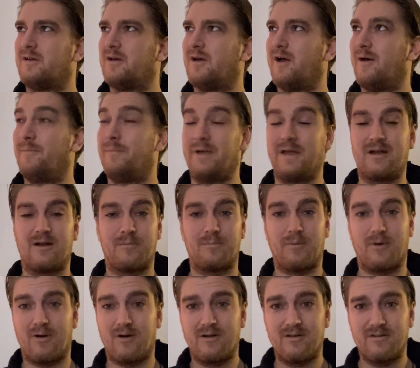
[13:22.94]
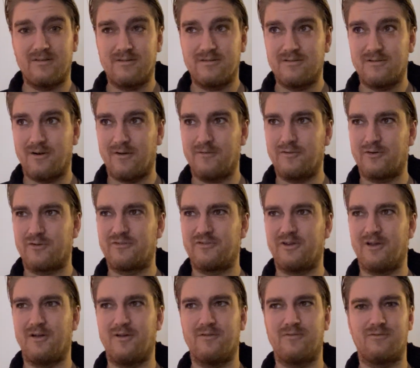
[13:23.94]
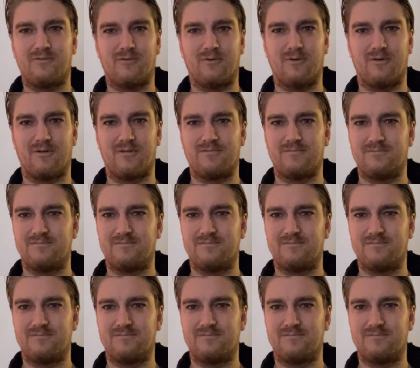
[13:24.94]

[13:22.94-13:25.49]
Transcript: a bigger part of yourself, or